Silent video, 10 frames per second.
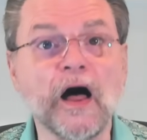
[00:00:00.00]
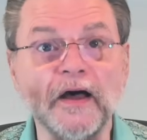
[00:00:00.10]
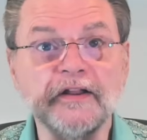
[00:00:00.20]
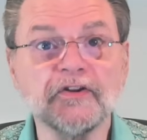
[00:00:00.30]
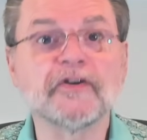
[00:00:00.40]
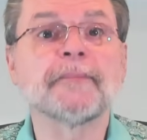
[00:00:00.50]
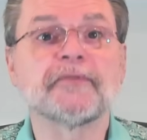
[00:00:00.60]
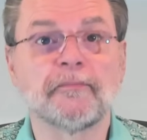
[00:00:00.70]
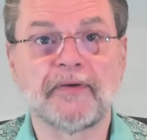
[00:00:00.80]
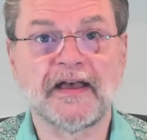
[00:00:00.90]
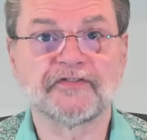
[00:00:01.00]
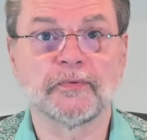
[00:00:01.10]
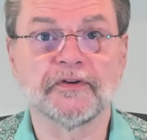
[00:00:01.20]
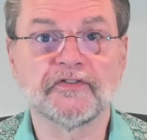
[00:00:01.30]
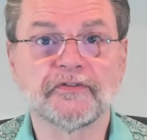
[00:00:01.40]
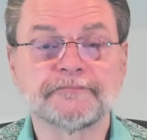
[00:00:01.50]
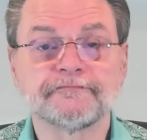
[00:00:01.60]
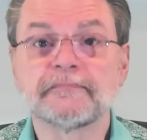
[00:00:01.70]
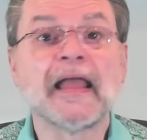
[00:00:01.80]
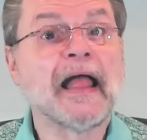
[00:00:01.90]
Unencrypted passwords.
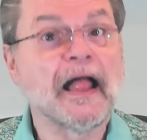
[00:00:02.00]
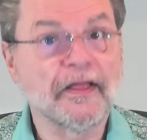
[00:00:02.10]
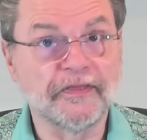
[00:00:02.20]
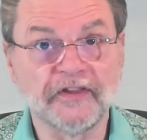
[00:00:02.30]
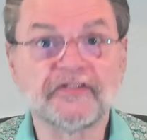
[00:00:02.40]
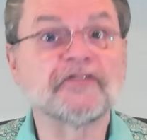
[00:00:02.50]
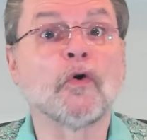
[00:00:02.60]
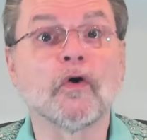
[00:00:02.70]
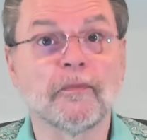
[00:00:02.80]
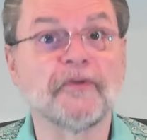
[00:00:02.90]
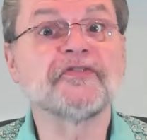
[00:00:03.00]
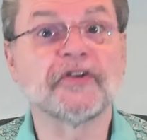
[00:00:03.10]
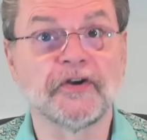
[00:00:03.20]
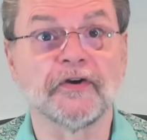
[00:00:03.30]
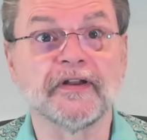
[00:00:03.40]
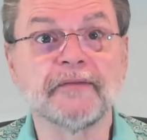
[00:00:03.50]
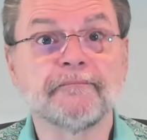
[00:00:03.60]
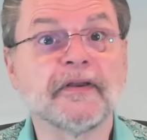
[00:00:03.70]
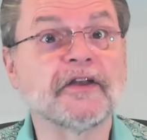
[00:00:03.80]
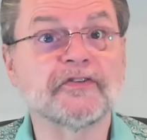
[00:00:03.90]
This is horrible security
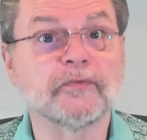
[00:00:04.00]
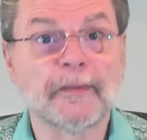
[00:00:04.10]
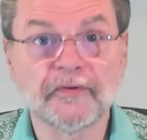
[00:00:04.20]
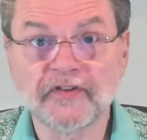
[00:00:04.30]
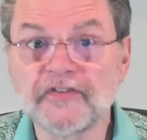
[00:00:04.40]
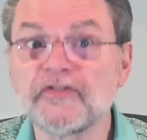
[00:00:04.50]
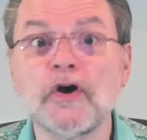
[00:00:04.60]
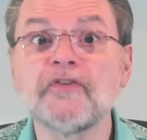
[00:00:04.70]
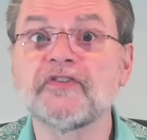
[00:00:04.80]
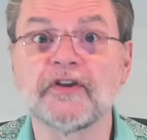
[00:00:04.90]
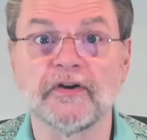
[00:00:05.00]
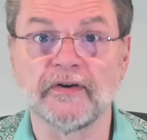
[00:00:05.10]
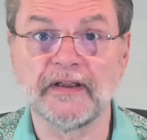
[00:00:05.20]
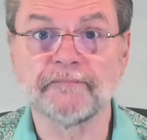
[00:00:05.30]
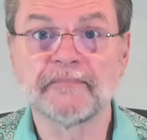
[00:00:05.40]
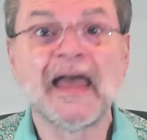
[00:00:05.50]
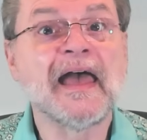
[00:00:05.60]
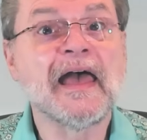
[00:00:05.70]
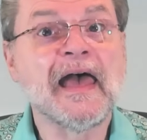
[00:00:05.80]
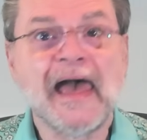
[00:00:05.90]
because it represents no security.
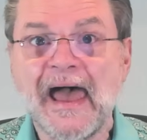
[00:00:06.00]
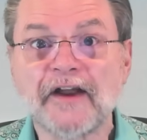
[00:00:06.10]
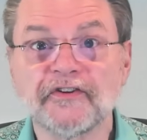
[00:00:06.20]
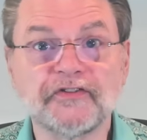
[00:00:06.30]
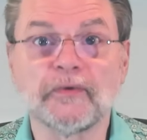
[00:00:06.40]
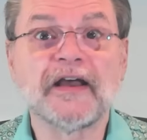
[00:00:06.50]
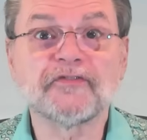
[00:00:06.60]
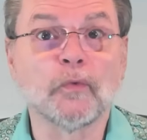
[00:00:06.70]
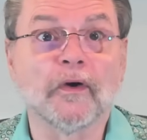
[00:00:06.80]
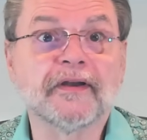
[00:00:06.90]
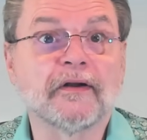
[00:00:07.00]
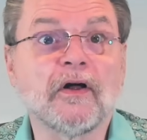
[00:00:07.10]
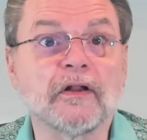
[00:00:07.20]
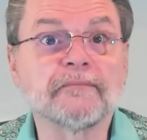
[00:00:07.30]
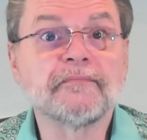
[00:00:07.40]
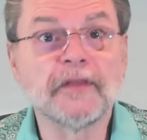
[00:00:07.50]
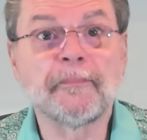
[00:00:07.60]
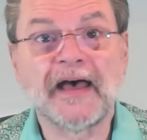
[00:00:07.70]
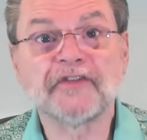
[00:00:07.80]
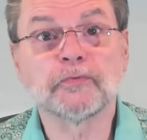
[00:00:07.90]
Hackers don't have to work at all. The
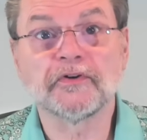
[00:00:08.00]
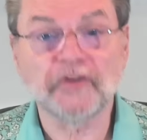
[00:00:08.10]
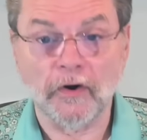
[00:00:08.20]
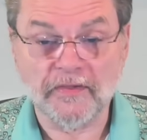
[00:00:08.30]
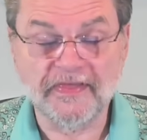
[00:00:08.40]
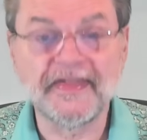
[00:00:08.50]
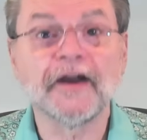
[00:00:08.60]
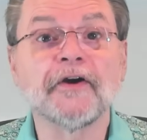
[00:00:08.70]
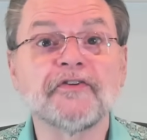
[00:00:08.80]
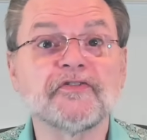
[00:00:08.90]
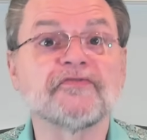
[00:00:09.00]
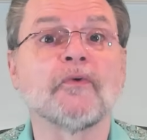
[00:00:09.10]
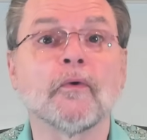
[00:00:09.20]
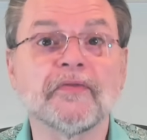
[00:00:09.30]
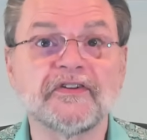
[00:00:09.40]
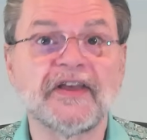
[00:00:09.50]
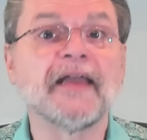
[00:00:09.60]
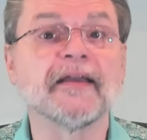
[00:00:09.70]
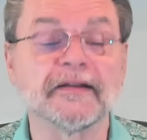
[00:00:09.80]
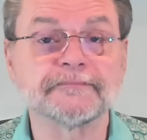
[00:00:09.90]
passwords are theirs for the
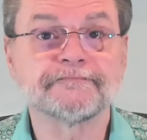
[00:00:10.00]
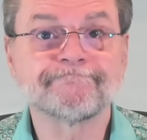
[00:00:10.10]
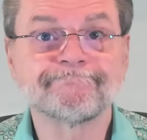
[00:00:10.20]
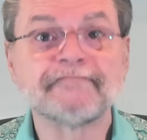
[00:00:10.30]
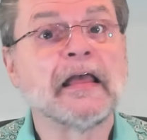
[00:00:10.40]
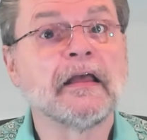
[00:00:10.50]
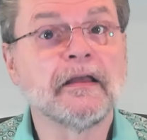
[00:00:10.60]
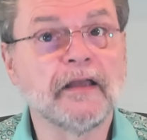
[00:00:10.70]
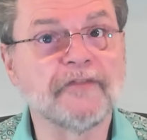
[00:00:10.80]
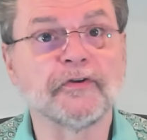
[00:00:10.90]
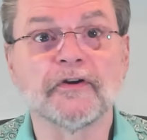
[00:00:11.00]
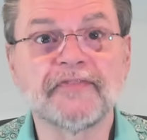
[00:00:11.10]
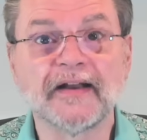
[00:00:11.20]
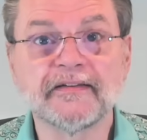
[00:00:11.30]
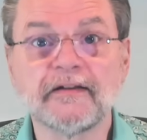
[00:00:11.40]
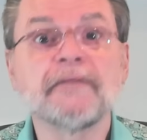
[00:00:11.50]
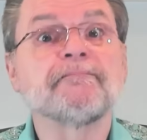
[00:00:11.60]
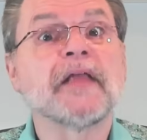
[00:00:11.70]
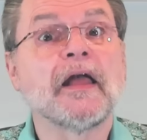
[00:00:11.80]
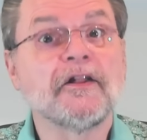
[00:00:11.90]
taking. If you're affected,
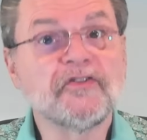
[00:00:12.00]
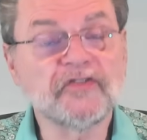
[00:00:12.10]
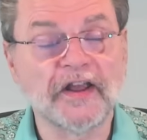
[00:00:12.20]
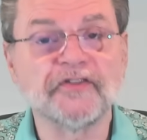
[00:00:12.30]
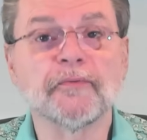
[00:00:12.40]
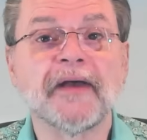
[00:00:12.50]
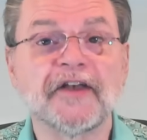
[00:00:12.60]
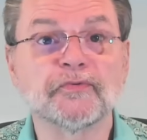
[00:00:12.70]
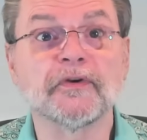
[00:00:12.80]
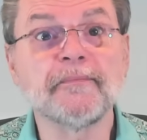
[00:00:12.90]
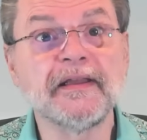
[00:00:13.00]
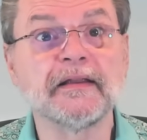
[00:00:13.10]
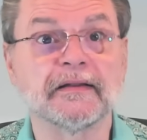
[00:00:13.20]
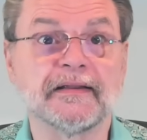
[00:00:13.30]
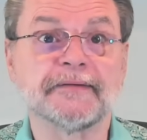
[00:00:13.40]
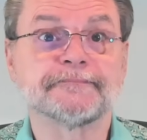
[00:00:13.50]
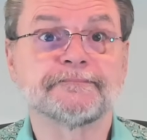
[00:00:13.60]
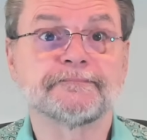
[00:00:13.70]
change your password immediately.